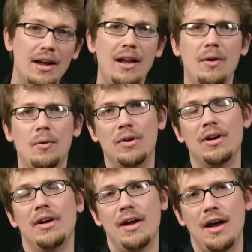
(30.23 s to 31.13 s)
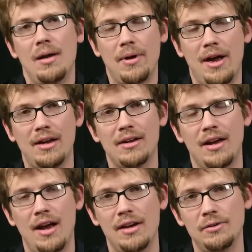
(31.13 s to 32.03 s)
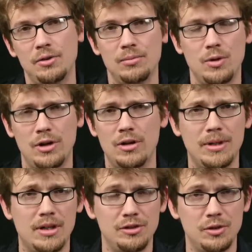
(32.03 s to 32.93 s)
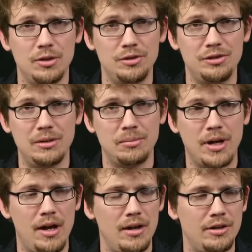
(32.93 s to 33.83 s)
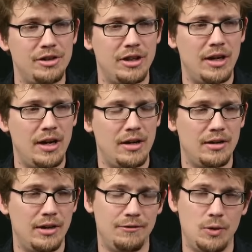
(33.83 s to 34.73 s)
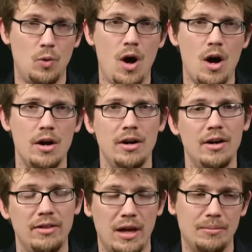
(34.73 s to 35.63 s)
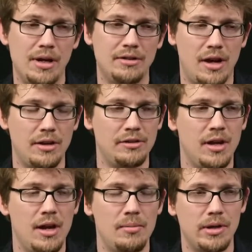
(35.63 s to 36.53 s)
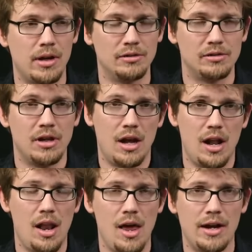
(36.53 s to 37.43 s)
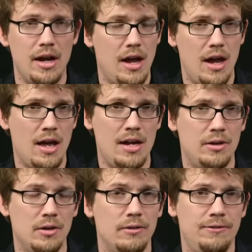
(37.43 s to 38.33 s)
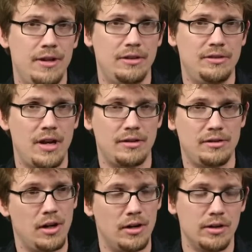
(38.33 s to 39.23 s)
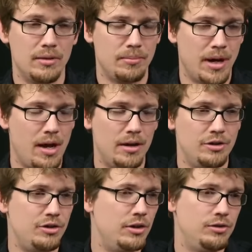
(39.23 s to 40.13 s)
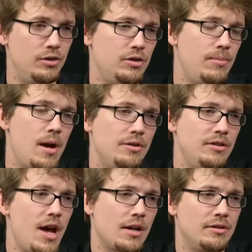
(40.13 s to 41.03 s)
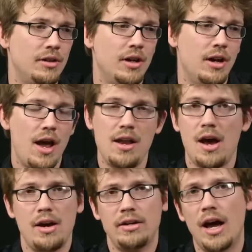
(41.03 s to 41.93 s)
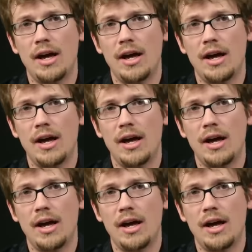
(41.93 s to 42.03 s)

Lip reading: Hello, I'm Hank. I assume you're here because you're interested in biology, and if you are, that makes sense, because like any good 50 Cent song, biology is just about sex and not